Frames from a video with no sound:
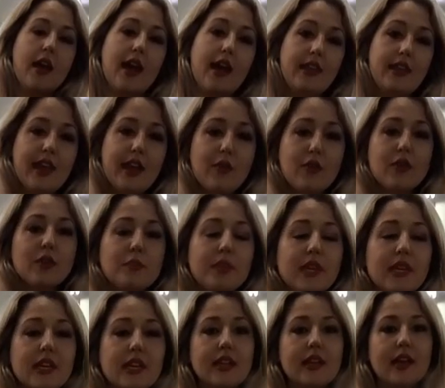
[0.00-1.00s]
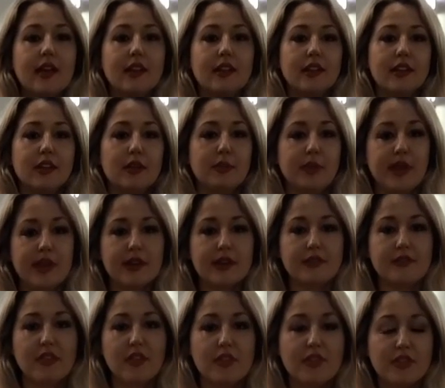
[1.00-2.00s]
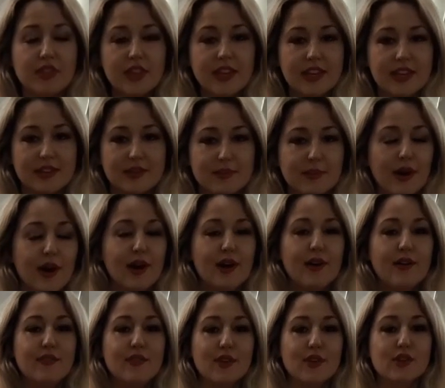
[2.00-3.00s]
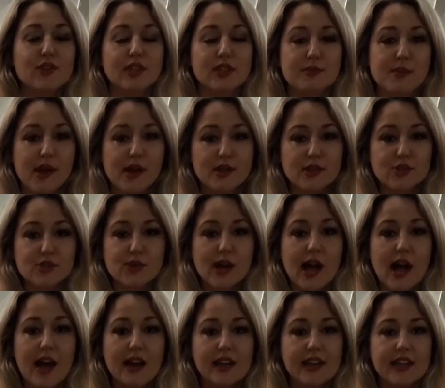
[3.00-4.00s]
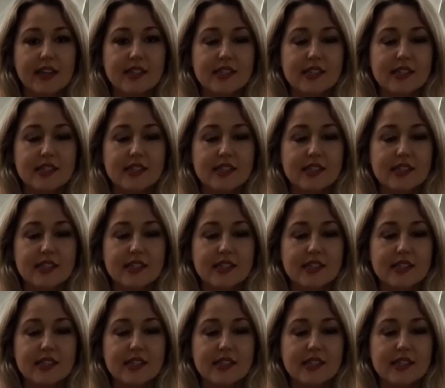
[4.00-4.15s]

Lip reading: And that would be a little bit of the theme of early Maserati,